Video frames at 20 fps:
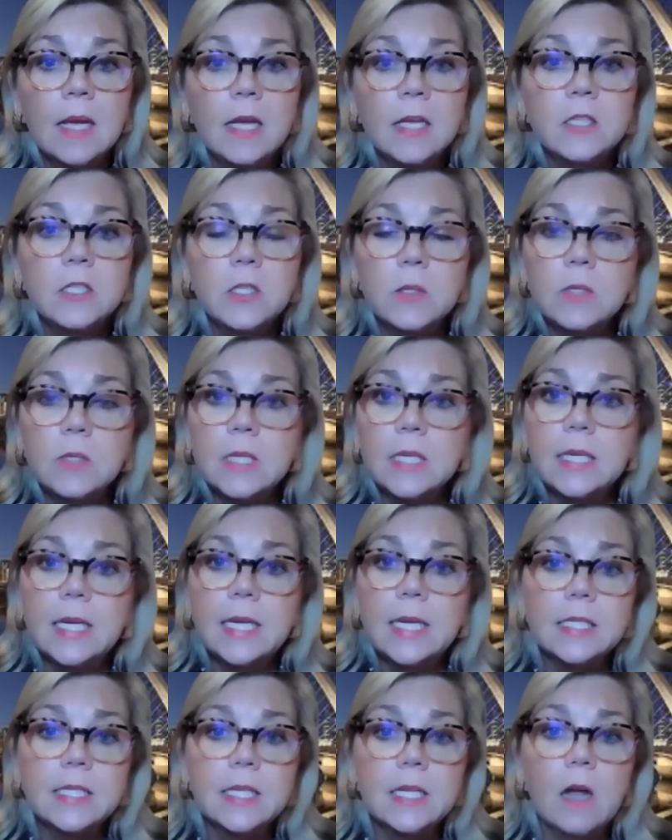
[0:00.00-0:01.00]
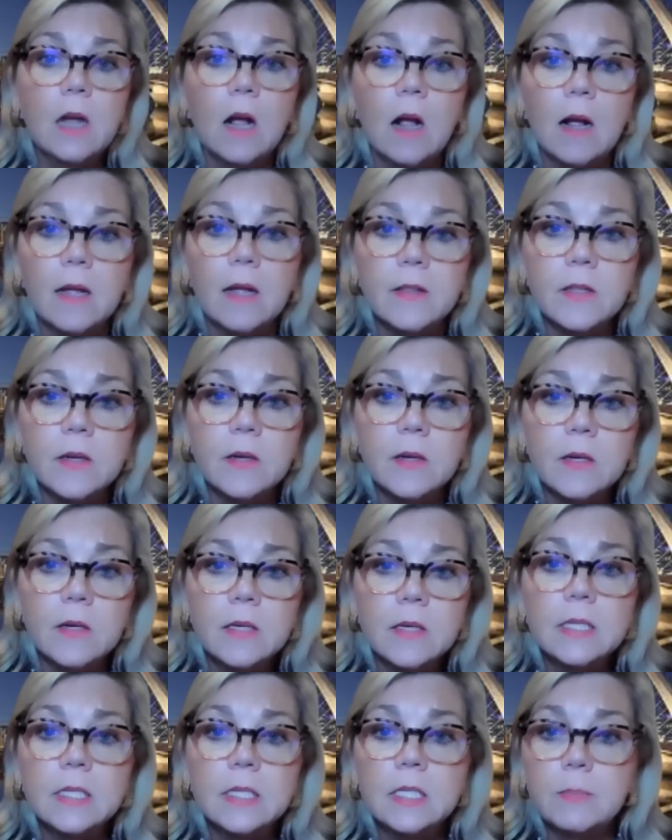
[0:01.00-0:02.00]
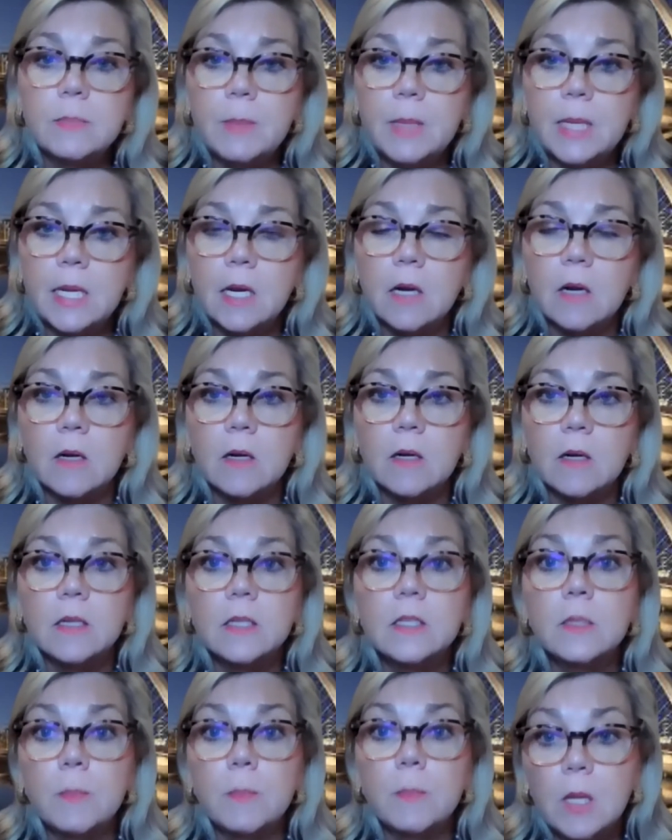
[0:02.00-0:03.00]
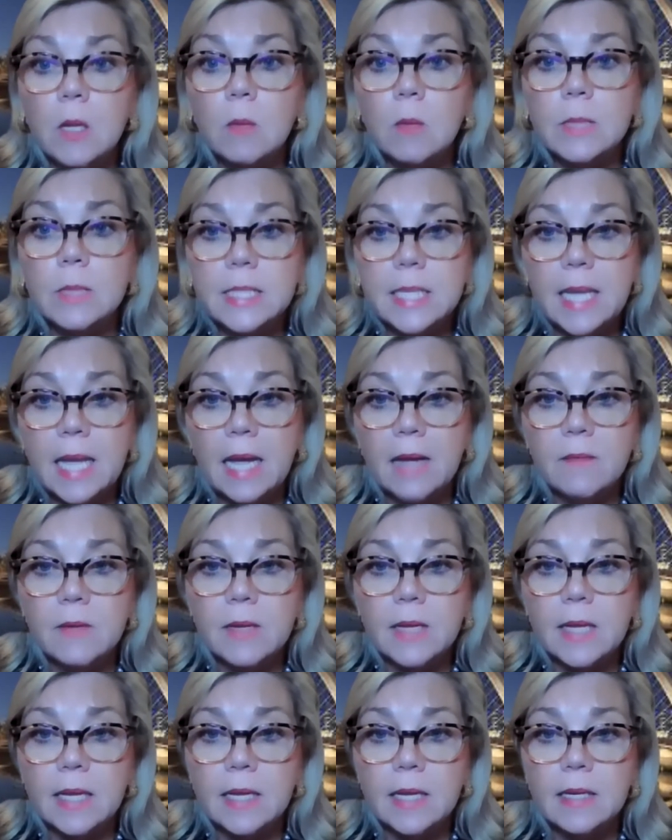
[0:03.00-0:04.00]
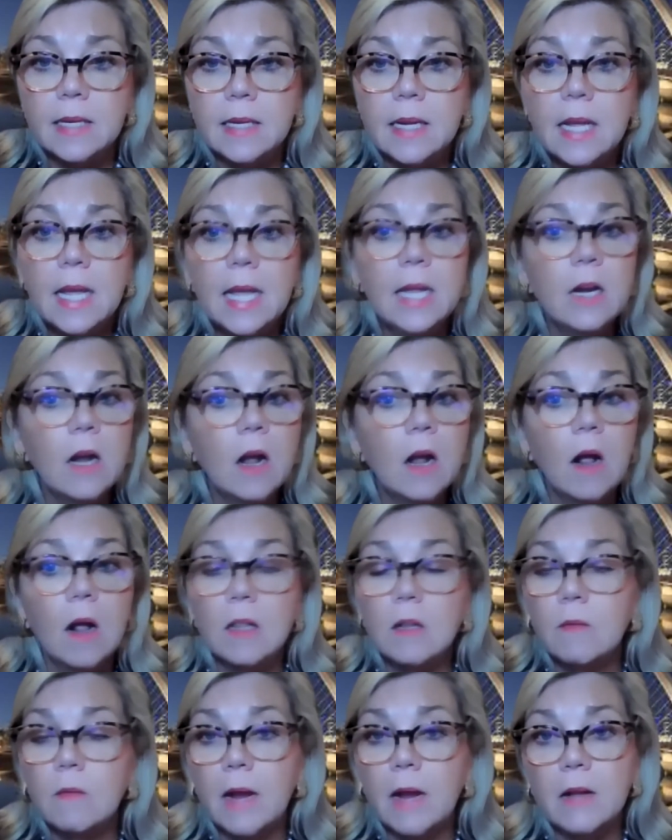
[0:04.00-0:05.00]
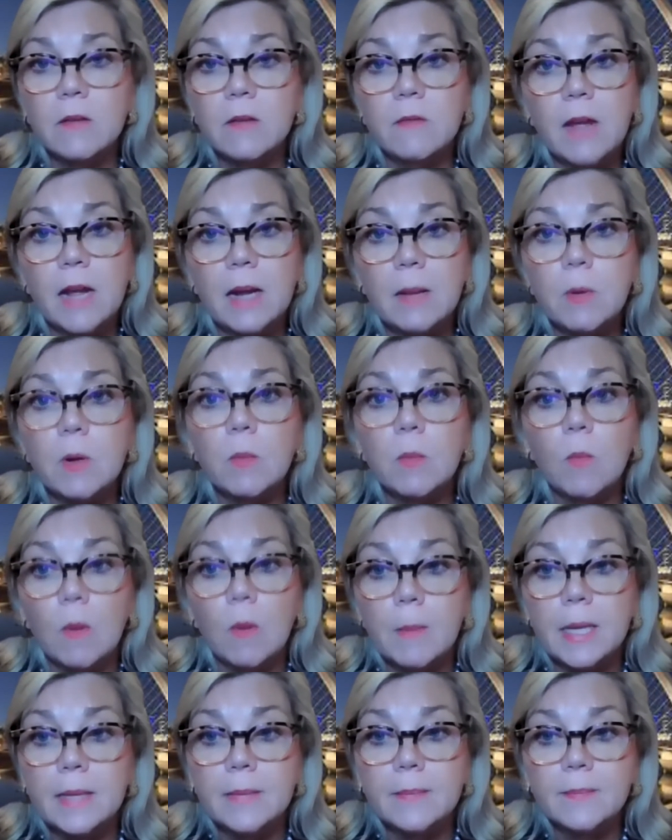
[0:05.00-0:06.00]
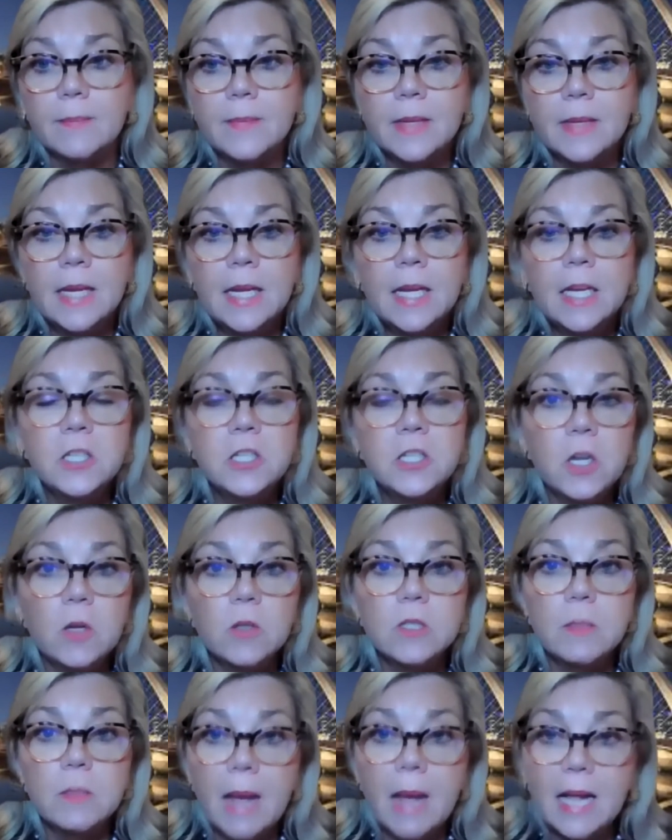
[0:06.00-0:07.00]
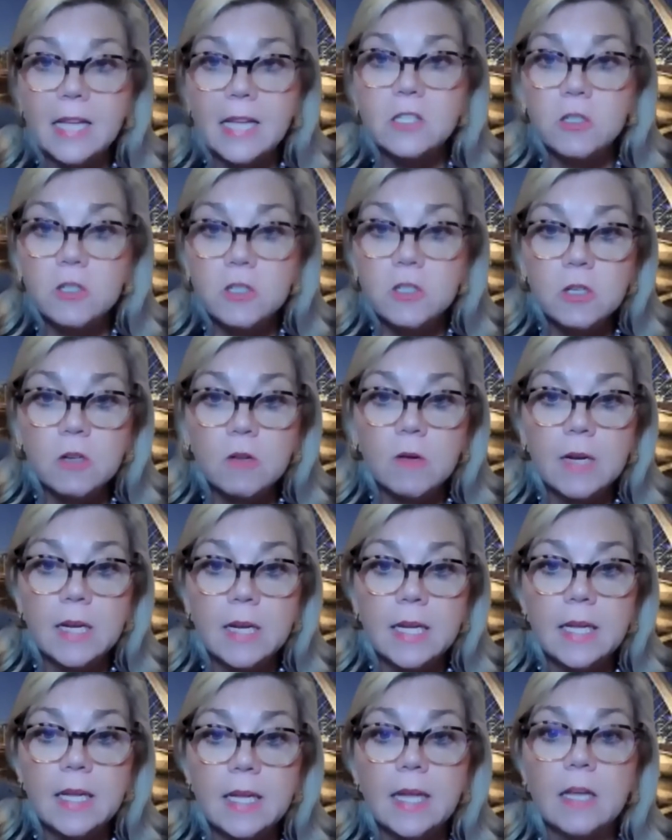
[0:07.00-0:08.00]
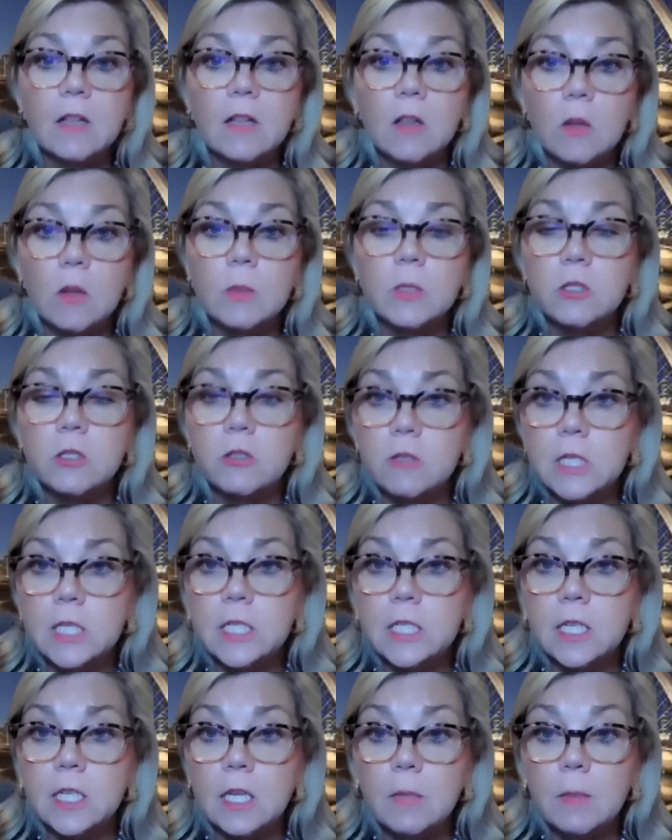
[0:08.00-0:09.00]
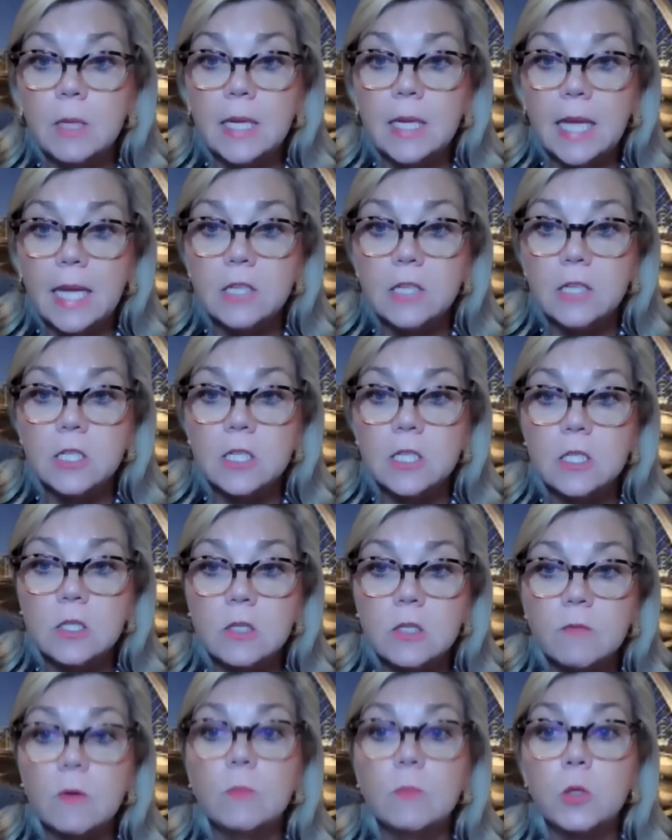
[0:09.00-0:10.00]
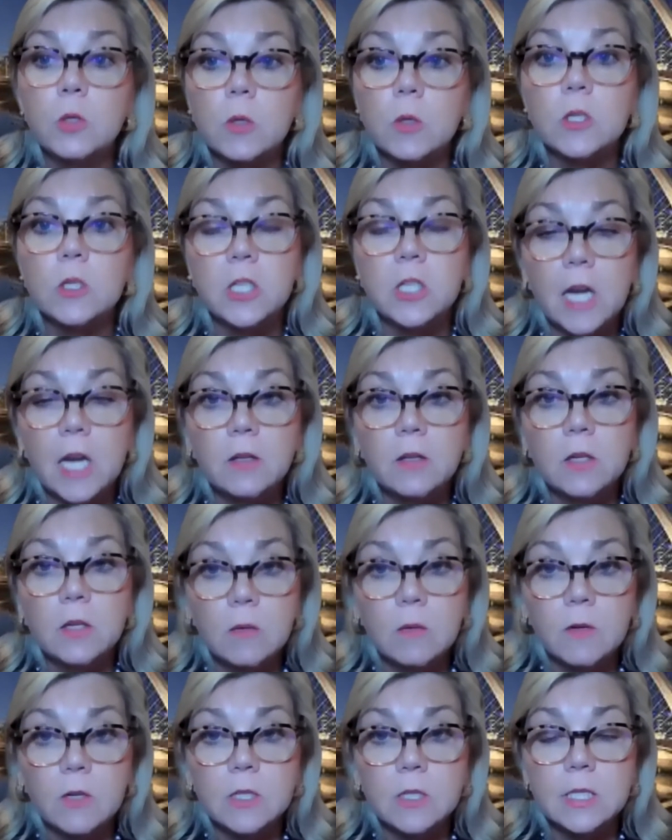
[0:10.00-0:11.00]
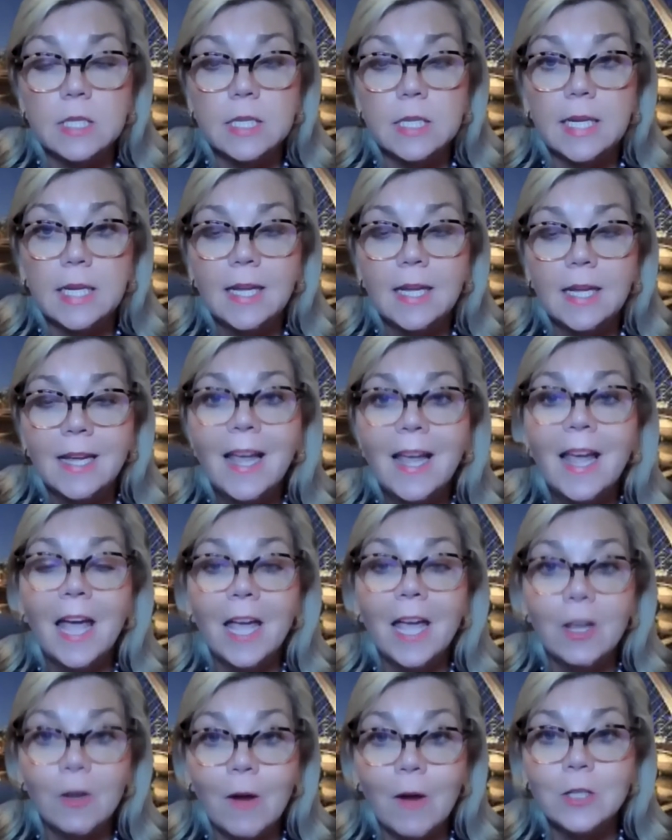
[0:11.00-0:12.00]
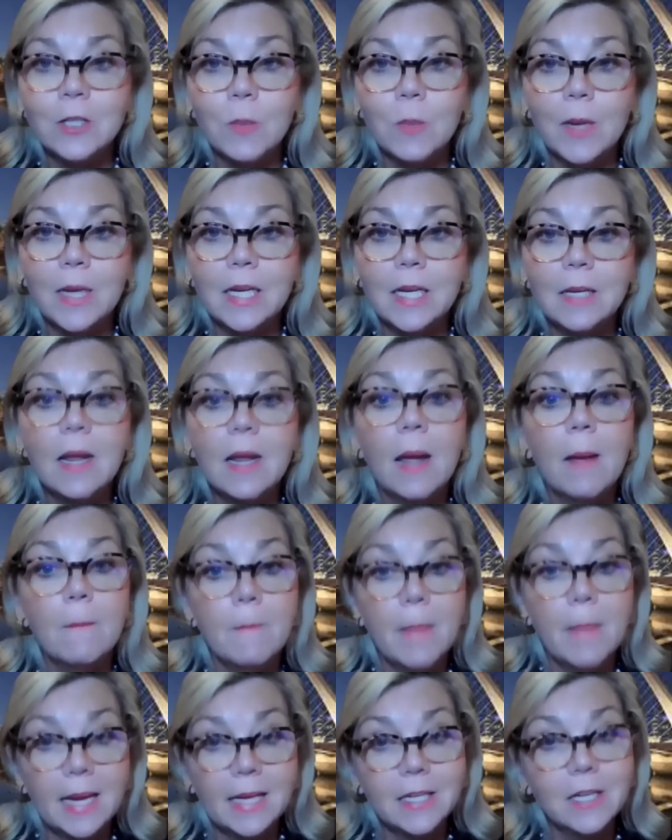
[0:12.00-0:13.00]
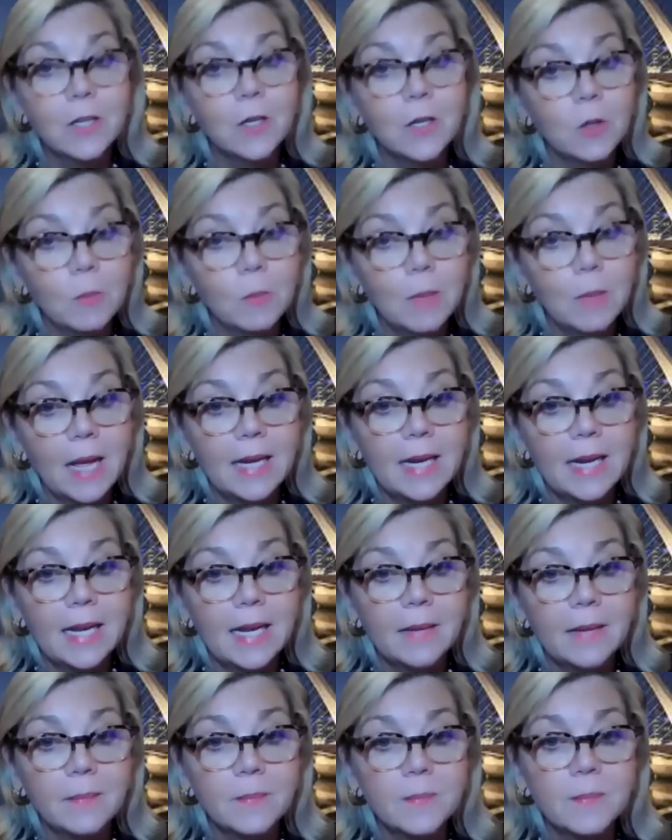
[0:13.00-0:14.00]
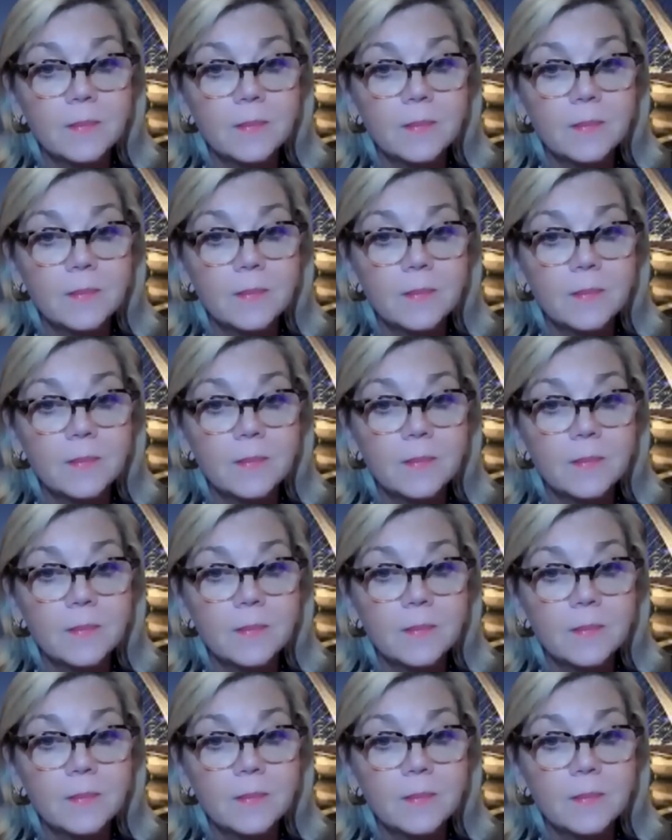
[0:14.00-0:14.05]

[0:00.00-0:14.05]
Susan is an author, speaker, diplomacy advocate, and all-around vibrant woman. She holds a master's degree in global strategic communications from Georgetown University and graduated magna cum laude.